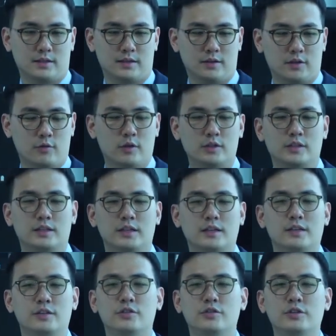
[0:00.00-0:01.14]
In other words,
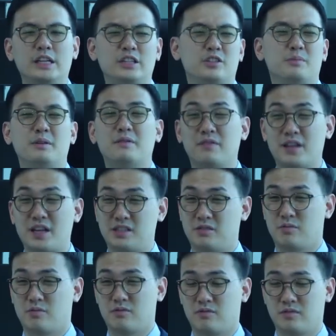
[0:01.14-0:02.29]
you need to be
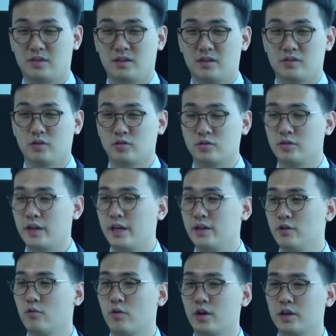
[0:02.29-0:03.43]
flexible. So today
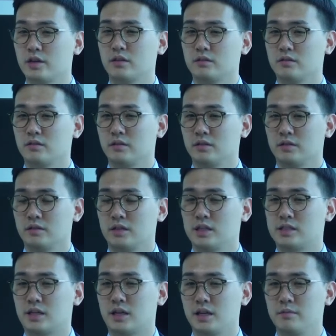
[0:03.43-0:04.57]
you work this
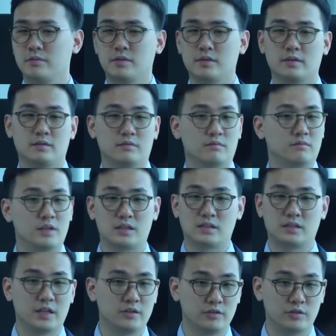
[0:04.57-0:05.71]
time, next
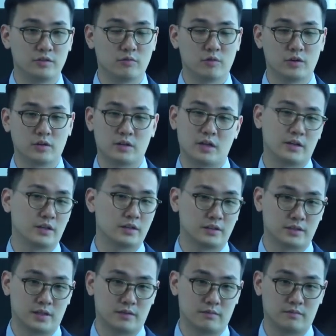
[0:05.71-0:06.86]
day you need to work another
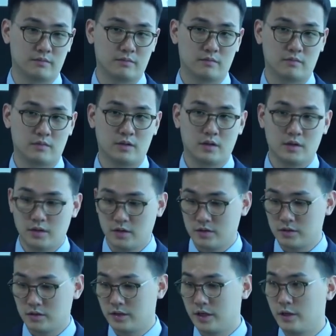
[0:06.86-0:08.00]
time.
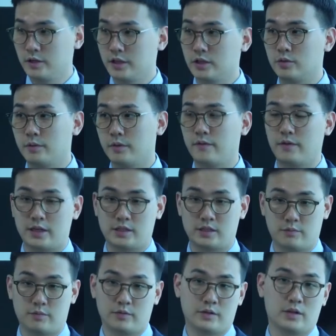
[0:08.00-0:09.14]
So they need to be
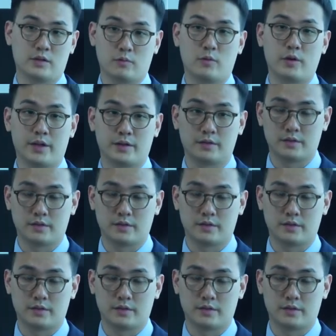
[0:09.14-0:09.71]
flexible another way.